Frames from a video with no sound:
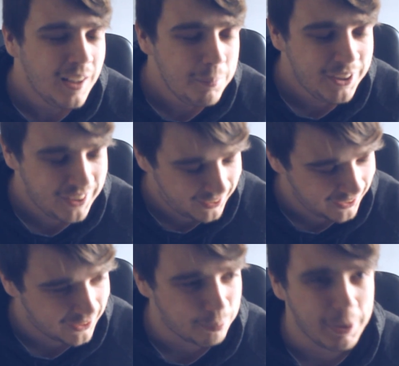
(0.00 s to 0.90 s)
let me just
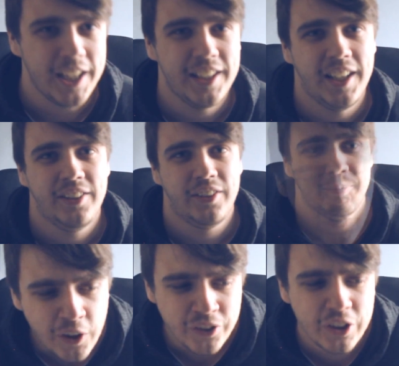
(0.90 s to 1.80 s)
explain this.
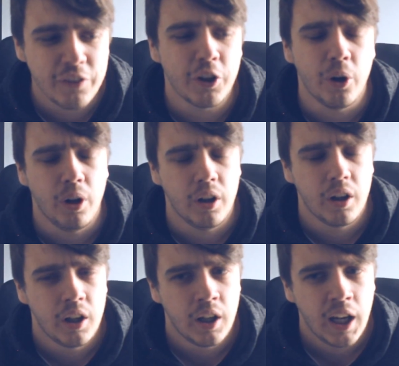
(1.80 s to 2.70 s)
First of all,
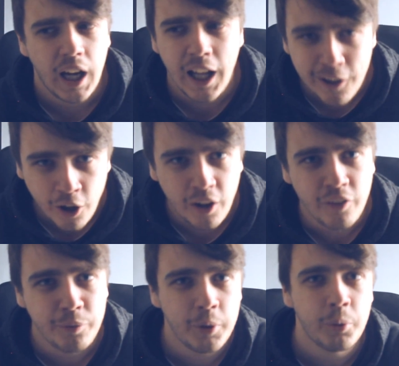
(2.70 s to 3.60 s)
a
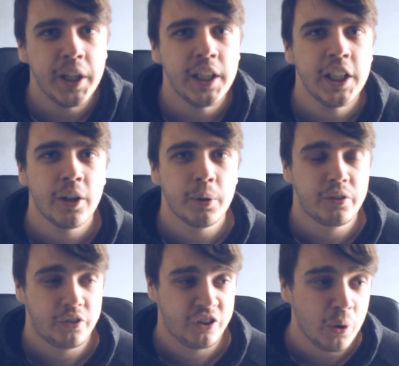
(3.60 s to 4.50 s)
lot of
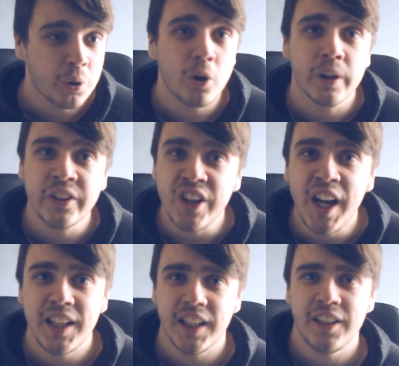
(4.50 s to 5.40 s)
Mourinho's so-called
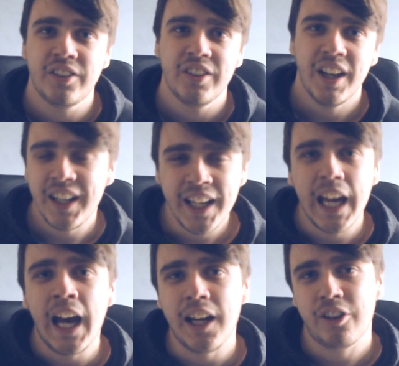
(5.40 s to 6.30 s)
signings, are they
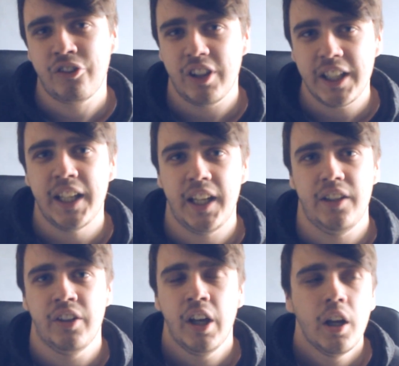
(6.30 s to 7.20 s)
actually
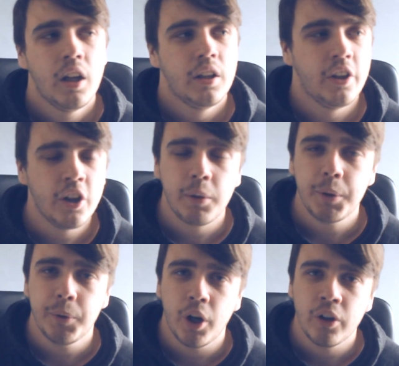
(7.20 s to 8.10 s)
his? Now don't get
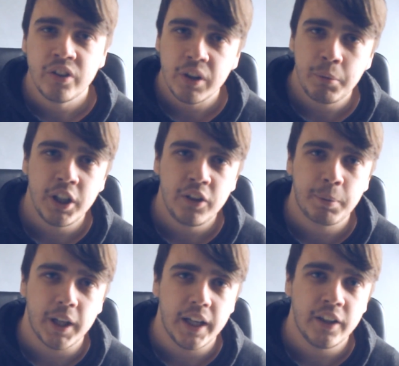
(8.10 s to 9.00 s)
me wrong, some of these
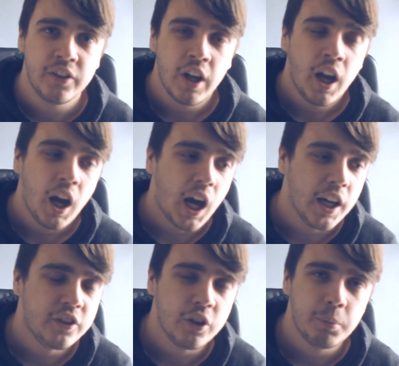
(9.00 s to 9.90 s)
players,
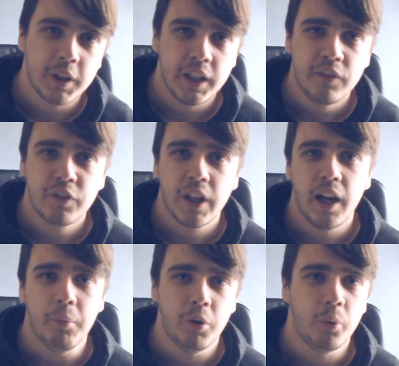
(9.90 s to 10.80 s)
I do believe
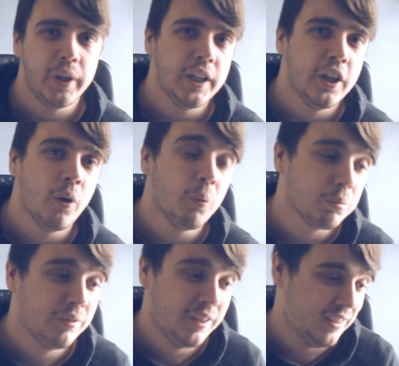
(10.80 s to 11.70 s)
that Mourinho
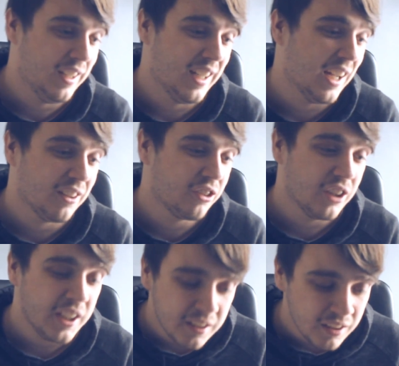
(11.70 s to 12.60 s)
did
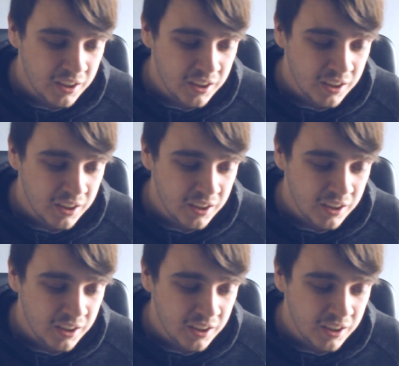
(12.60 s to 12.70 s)
actually,